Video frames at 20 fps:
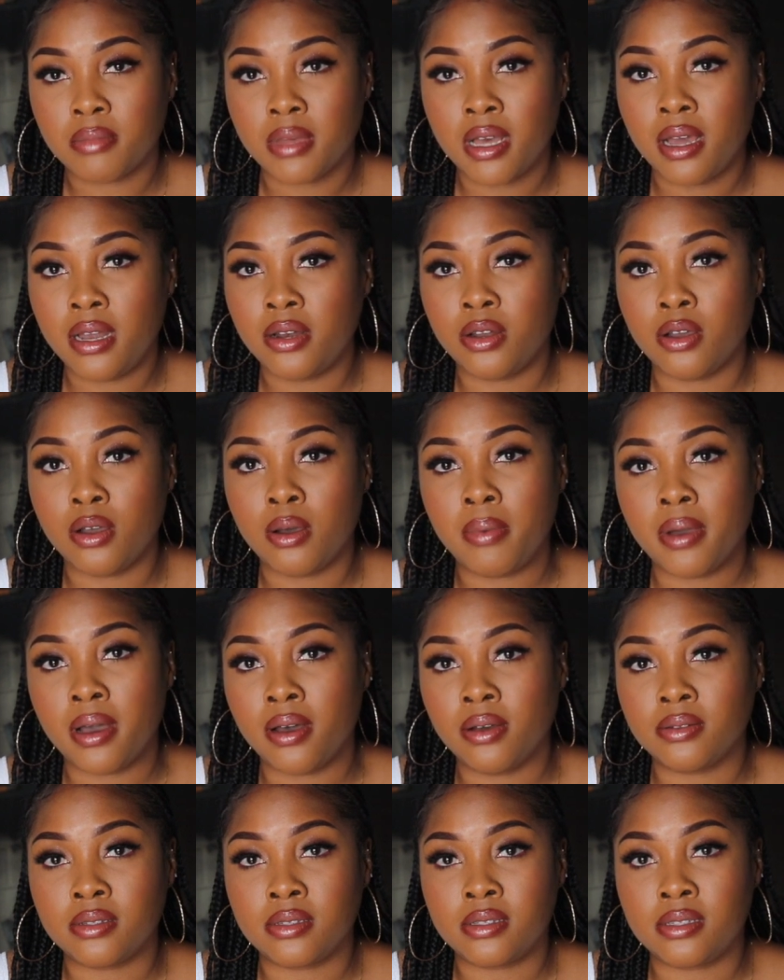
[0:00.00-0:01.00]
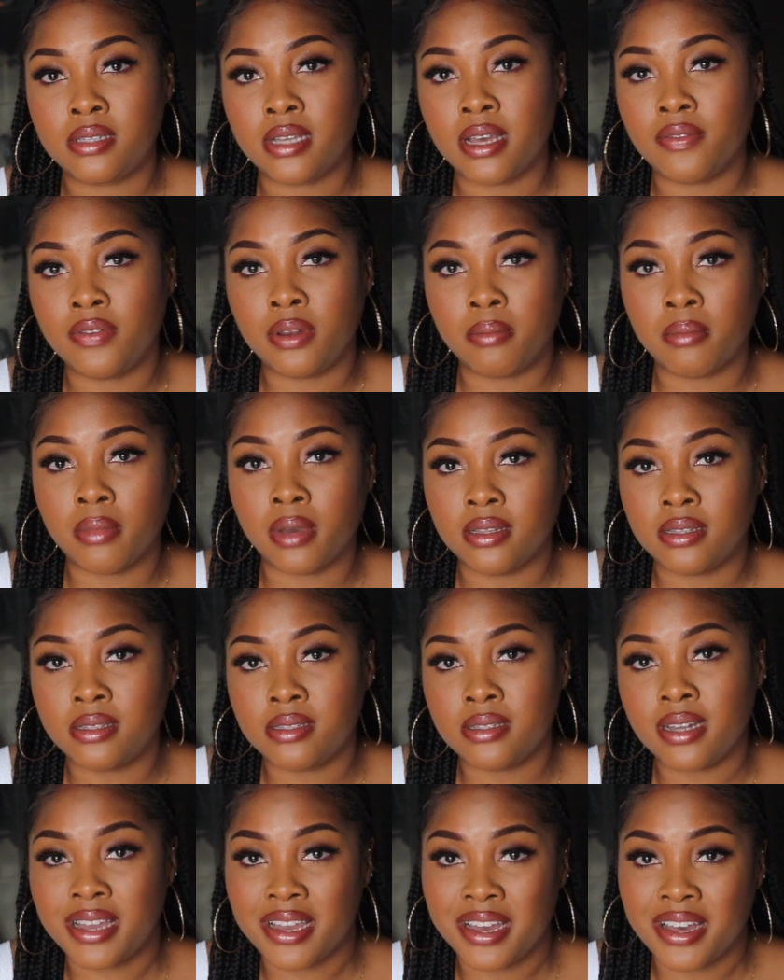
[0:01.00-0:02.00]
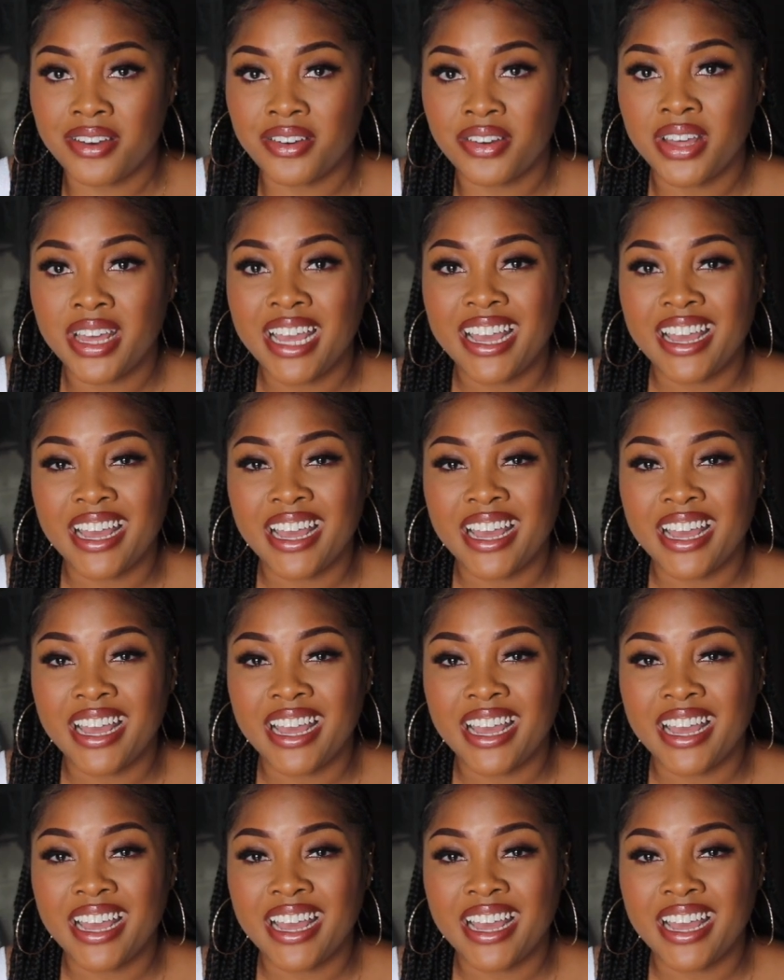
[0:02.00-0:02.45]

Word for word: I don't know, about seven months now.